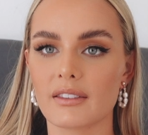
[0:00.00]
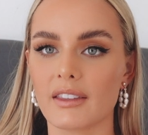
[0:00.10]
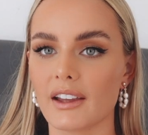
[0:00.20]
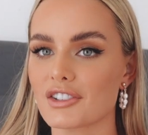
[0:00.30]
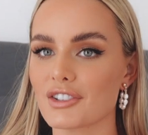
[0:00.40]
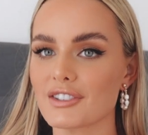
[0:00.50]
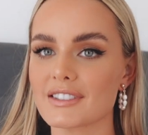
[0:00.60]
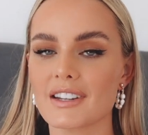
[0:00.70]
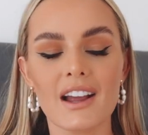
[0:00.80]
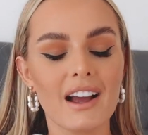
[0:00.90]
they
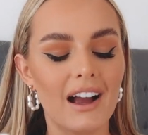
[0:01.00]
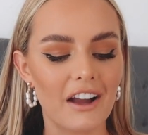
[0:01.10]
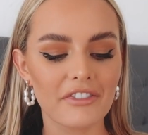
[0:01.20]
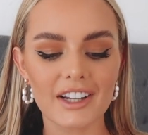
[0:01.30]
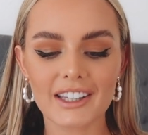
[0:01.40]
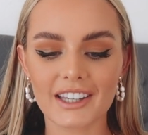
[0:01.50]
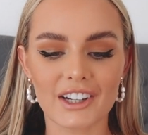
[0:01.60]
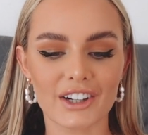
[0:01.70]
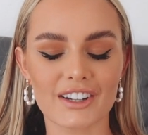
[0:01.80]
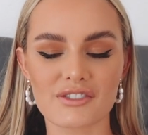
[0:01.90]
just, I feel like
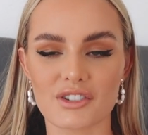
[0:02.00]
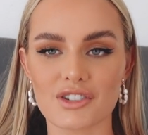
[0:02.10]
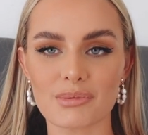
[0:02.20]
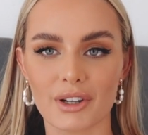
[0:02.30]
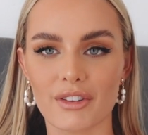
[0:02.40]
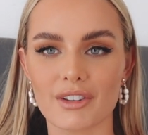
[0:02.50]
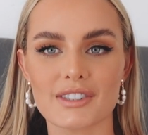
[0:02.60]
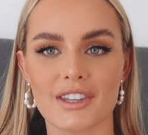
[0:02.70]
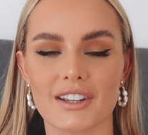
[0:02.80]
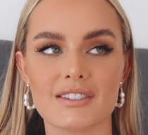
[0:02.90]
earrings are just one of those
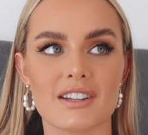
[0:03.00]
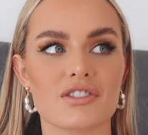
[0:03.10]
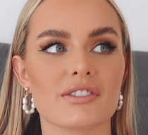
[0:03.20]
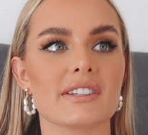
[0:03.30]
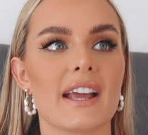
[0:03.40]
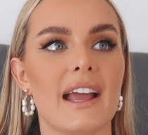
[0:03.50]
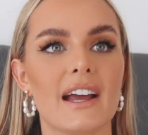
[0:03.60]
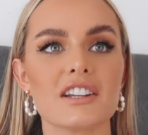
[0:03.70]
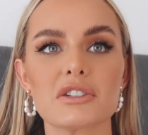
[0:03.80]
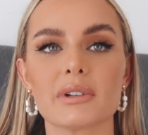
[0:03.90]
things that just
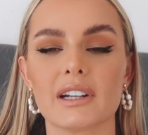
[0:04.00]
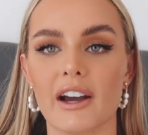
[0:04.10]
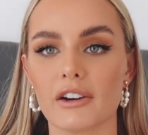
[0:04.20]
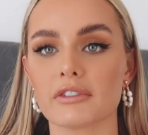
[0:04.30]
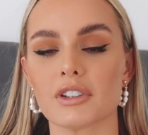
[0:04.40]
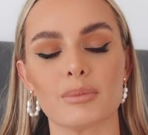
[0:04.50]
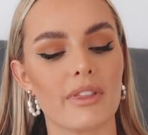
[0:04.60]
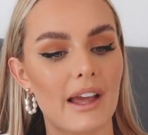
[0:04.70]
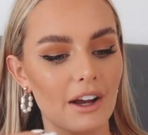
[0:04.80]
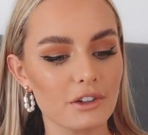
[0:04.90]
add to an outfit
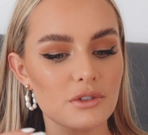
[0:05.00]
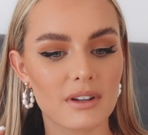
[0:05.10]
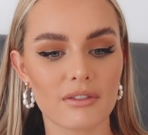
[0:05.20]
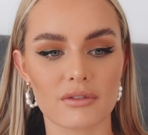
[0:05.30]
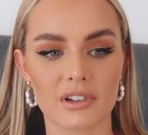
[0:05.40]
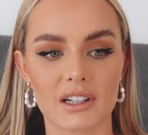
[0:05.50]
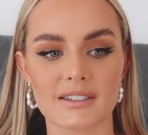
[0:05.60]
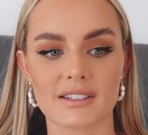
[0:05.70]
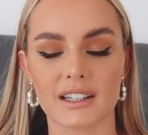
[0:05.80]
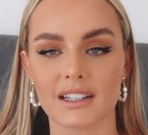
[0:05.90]
without you even
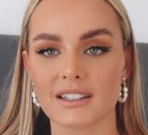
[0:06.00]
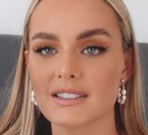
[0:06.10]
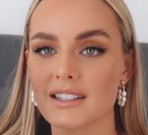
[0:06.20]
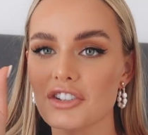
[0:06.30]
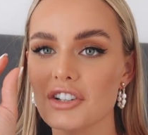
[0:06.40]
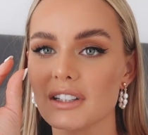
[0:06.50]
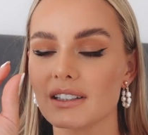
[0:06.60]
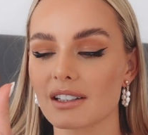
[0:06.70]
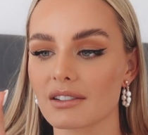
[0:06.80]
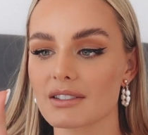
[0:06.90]
realizing it. It's such a
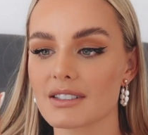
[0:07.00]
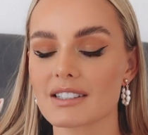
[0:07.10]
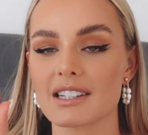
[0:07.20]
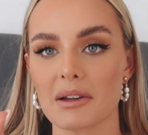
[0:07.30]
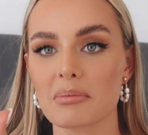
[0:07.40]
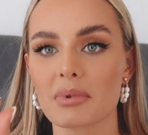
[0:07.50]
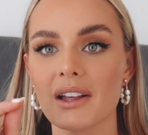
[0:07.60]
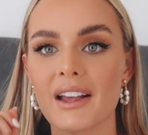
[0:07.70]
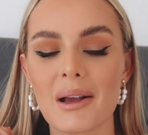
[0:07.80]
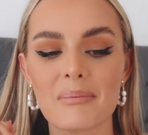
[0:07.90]
little step,
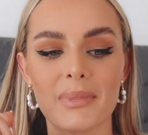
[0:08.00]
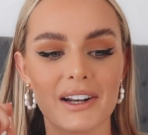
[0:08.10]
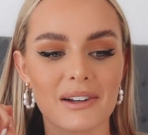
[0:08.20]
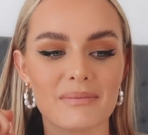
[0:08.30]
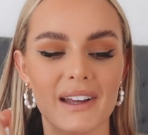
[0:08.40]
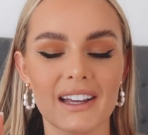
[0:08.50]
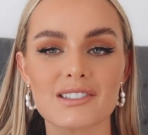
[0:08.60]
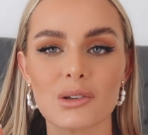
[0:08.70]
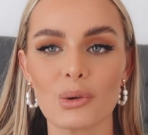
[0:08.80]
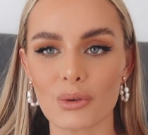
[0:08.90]
but it
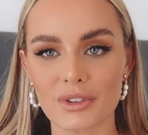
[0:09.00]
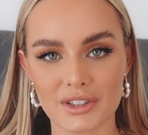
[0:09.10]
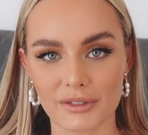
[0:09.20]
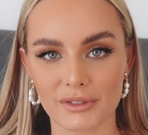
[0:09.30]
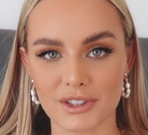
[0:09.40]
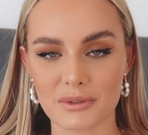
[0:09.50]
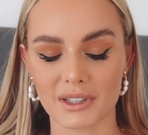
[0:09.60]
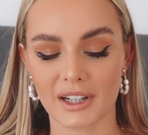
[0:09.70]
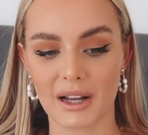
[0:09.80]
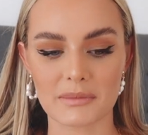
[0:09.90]
makes all the difference when
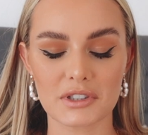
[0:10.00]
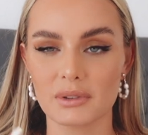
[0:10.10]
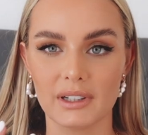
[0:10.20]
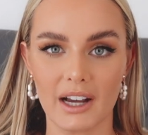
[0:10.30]
it comes to an